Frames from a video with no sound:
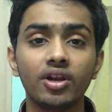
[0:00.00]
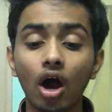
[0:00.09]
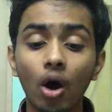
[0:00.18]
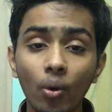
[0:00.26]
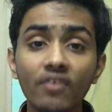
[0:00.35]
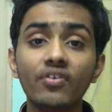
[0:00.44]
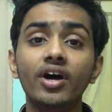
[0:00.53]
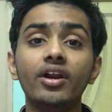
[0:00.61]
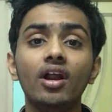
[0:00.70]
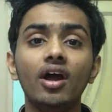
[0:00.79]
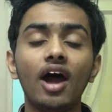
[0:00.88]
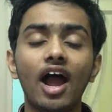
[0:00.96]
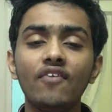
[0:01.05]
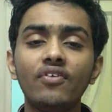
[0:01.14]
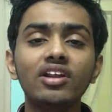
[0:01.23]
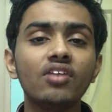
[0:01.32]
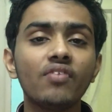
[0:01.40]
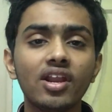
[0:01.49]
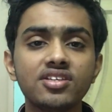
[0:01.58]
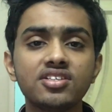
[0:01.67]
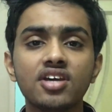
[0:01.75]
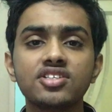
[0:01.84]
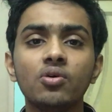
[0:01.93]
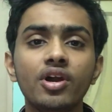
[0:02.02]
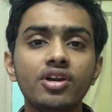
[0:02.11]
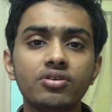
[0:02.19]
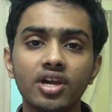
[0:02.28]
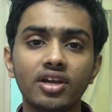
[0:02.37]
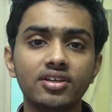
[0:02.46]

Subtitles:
However, I feel that Valencia is going to take